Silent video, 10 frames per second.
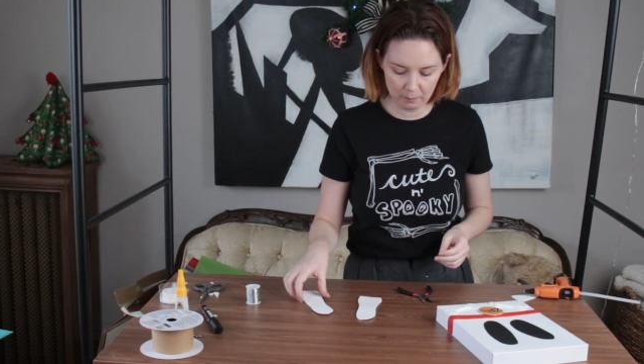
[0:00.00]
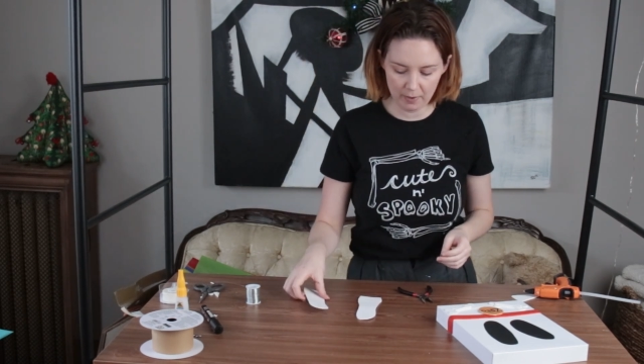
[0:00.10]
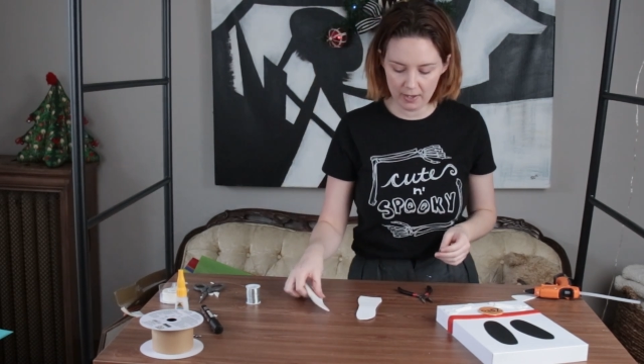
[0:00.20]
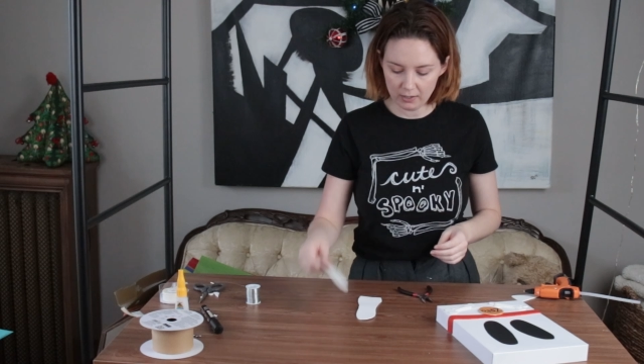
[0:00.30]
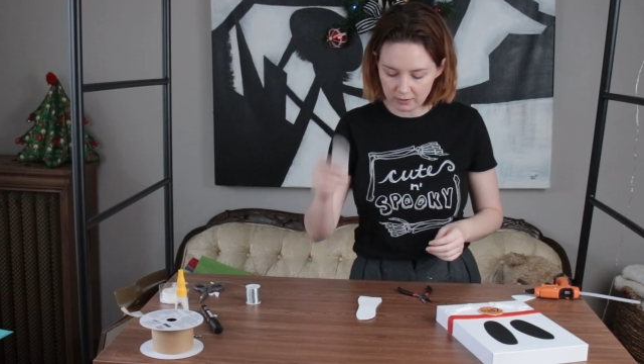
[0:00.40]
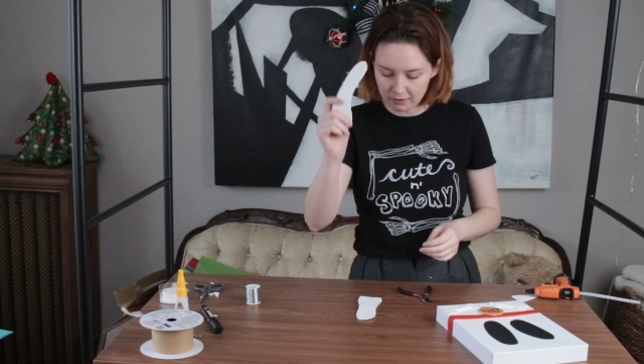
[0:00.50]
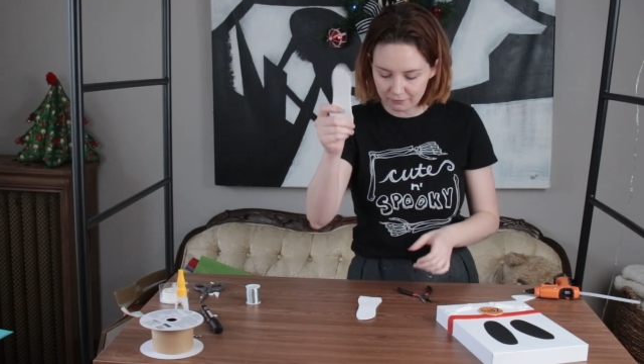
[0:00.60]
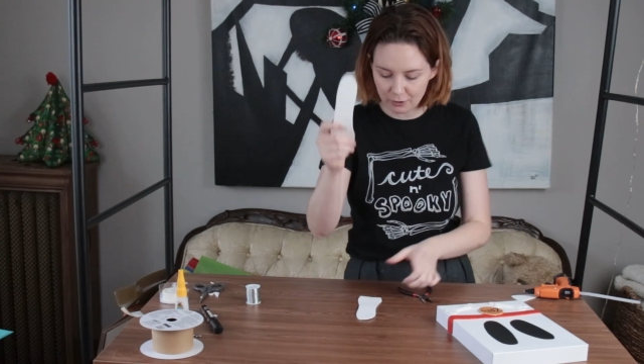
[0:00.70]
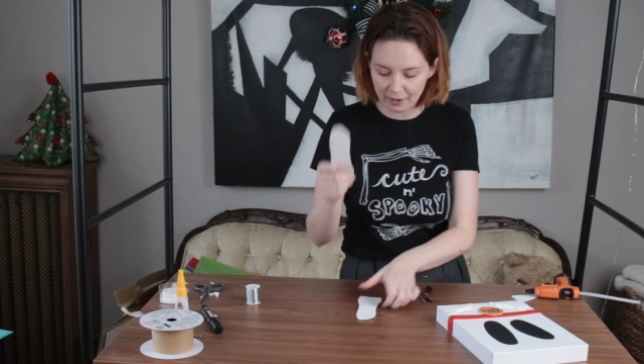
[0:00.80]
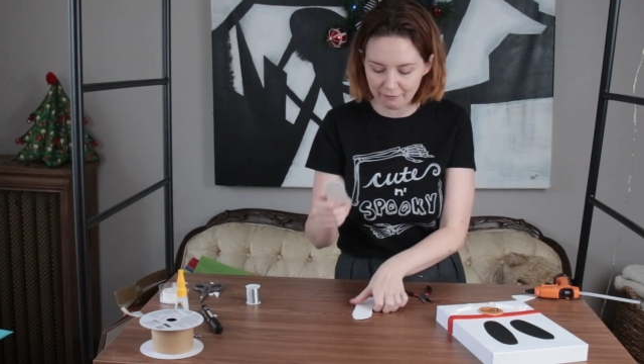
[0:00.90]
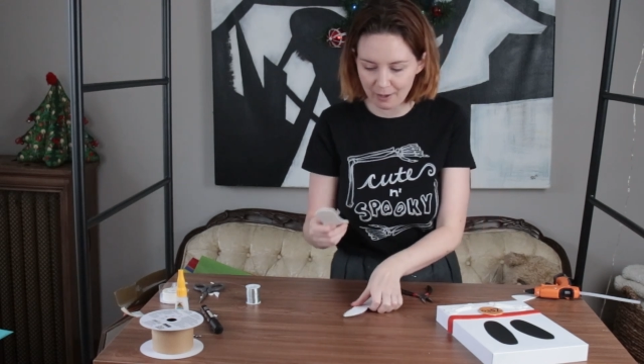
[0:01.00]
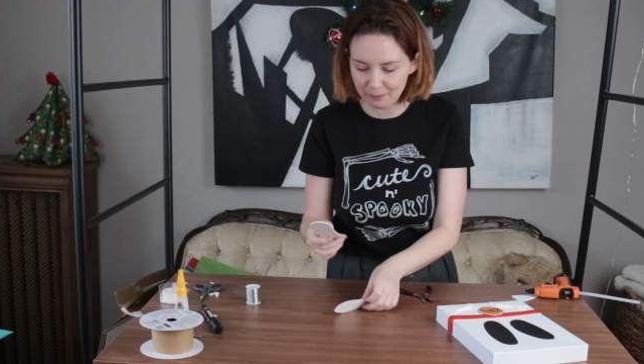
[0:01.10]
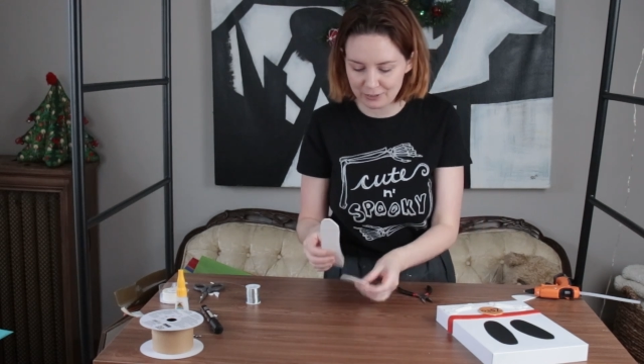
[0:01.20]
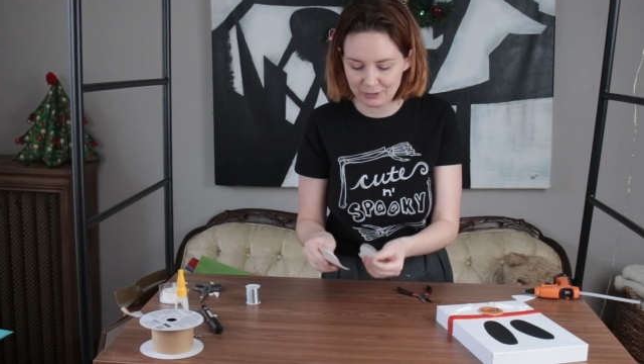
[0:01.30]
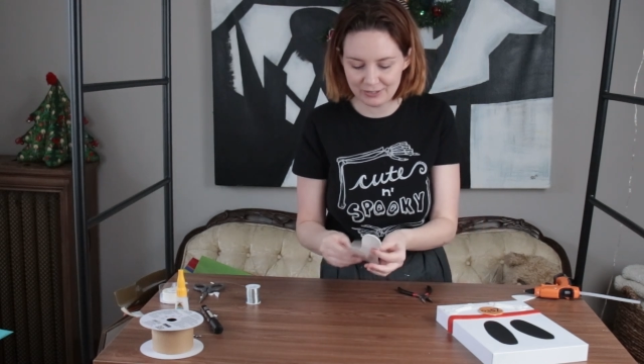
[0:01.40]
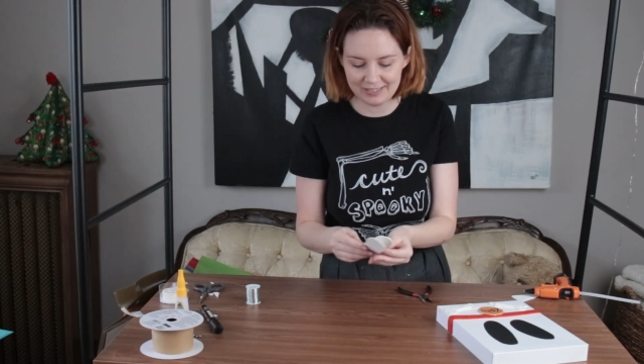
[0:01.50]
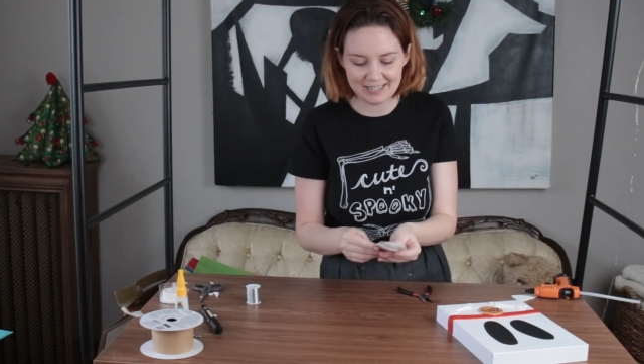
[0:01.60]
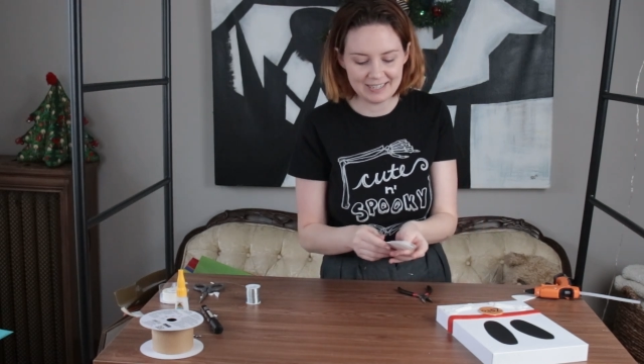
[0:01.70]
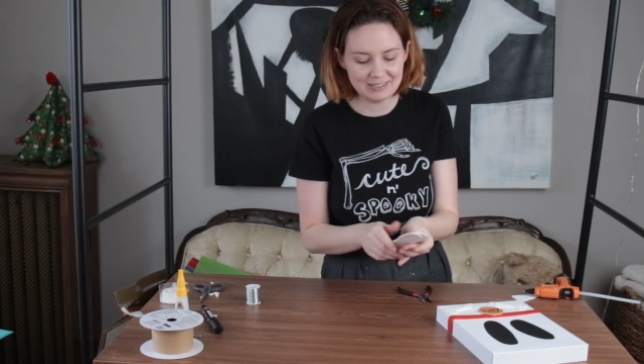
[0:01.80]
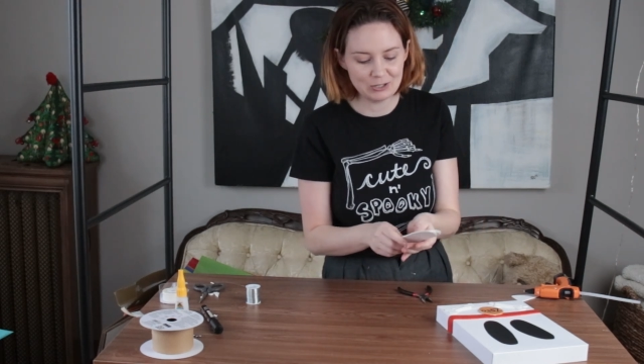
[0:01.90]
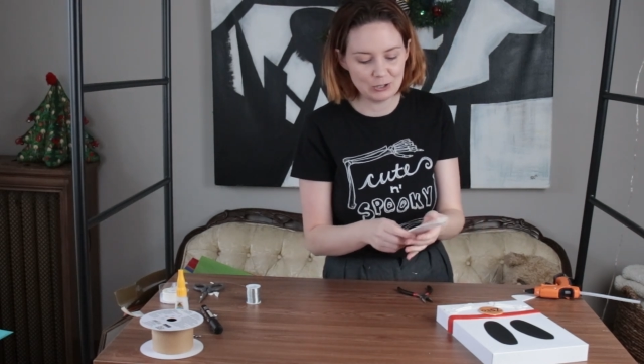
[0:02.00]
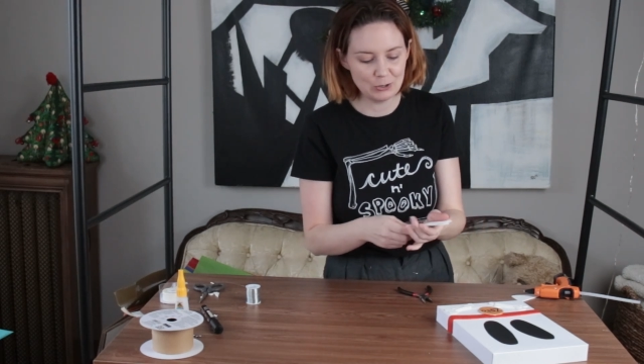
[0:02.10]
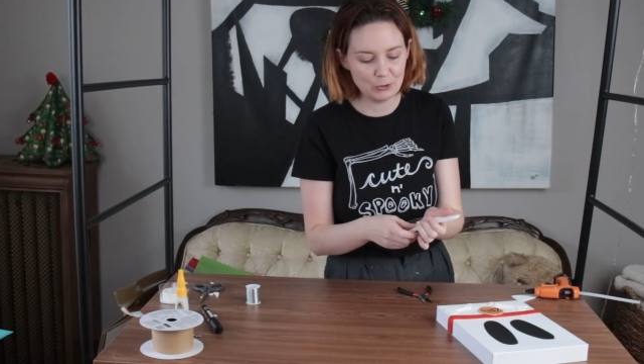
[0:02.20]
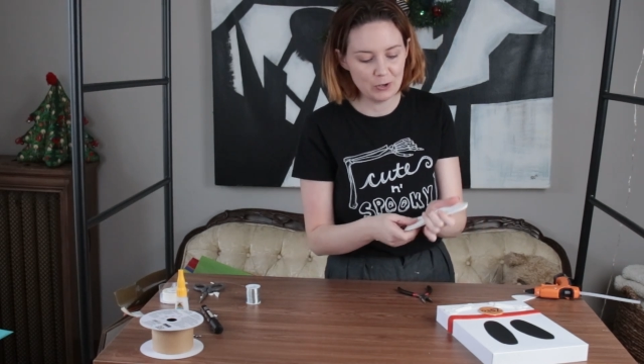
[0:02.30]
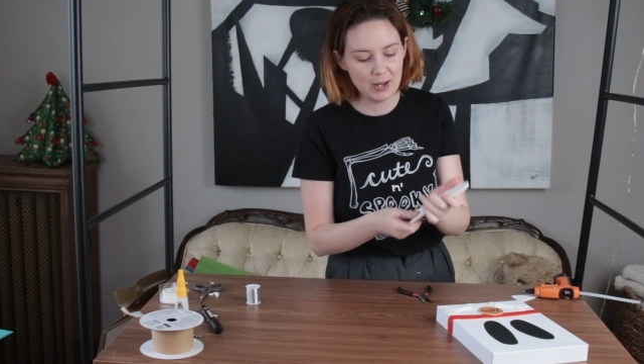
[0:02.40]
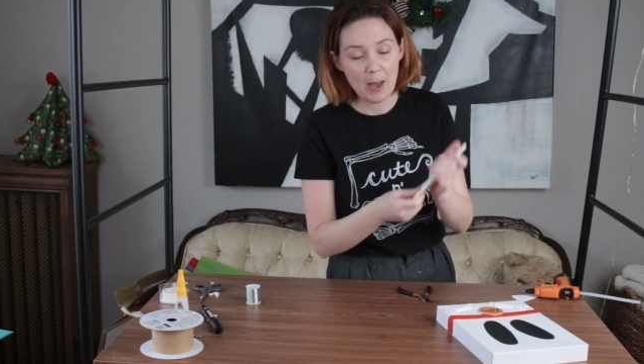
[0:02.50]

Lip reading: But if you have opportunity to